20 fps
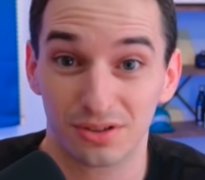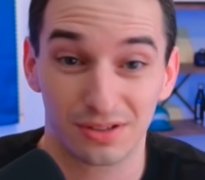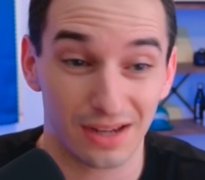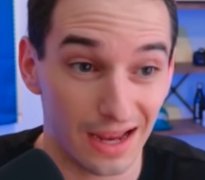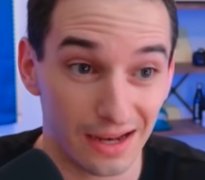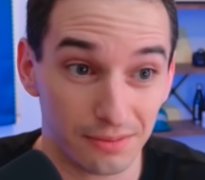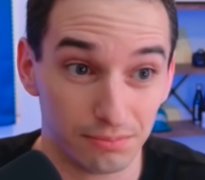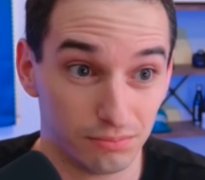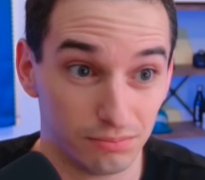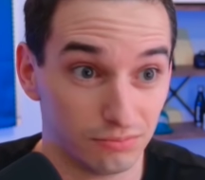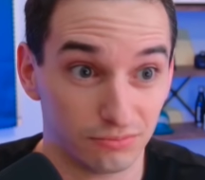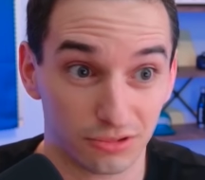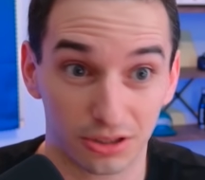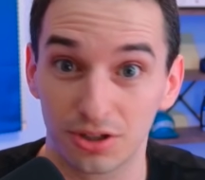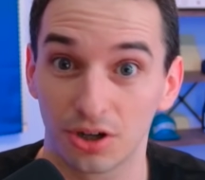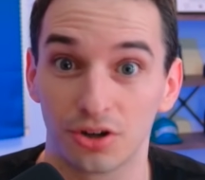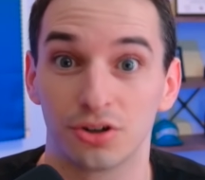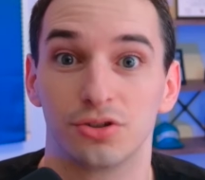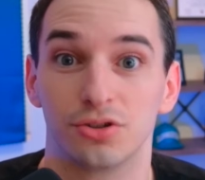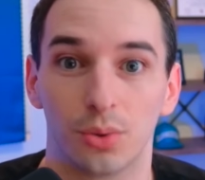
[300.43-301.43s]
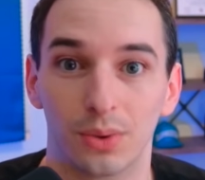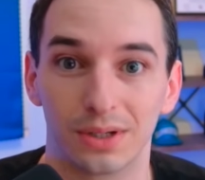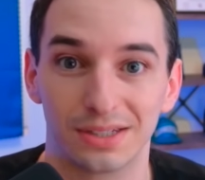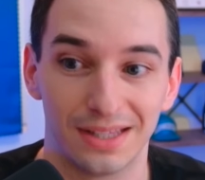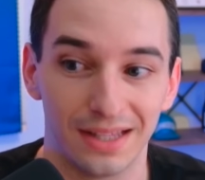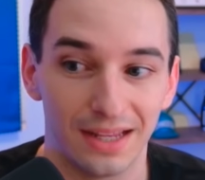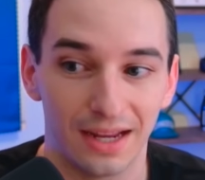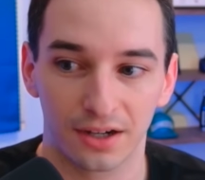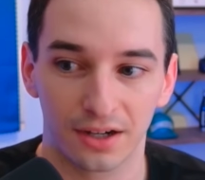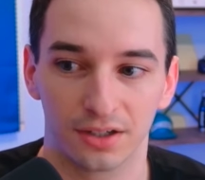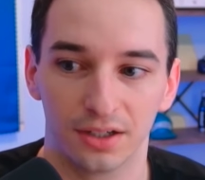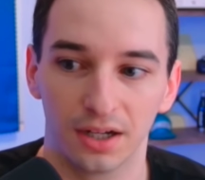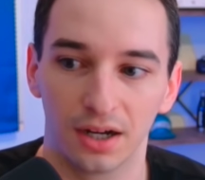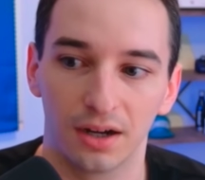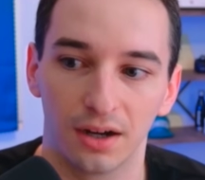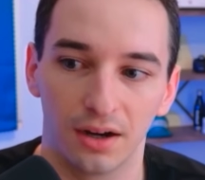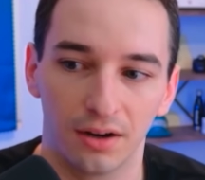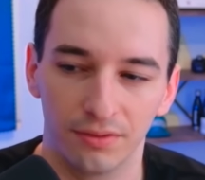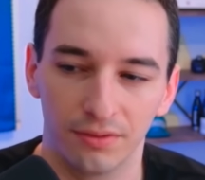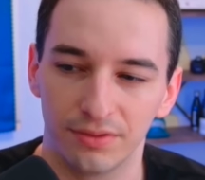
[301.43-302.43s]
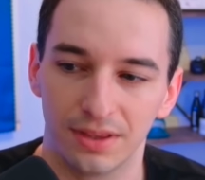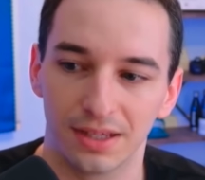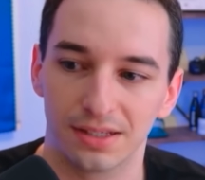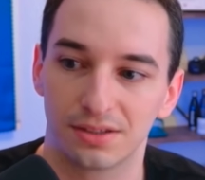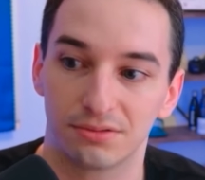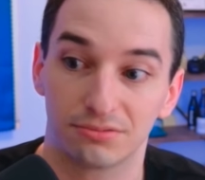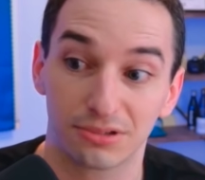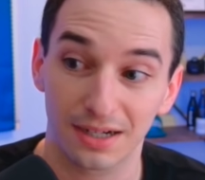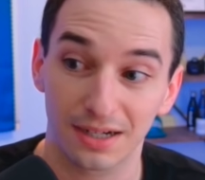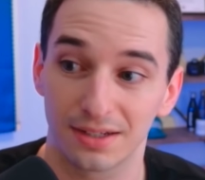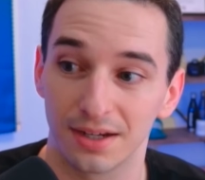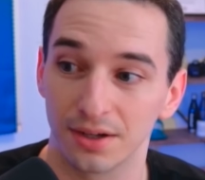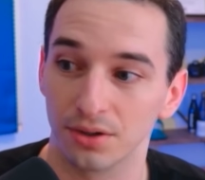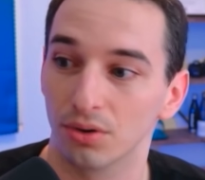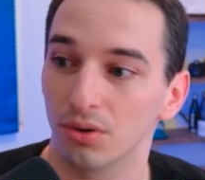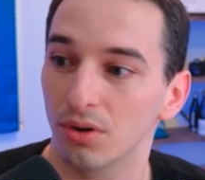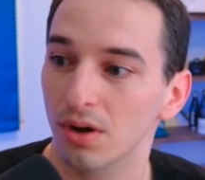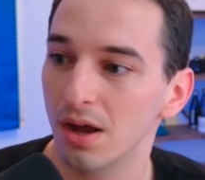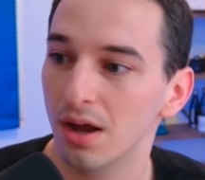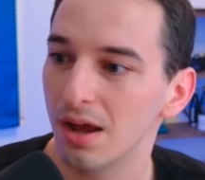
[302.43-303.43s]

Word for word: and return to us the area of this rectangle.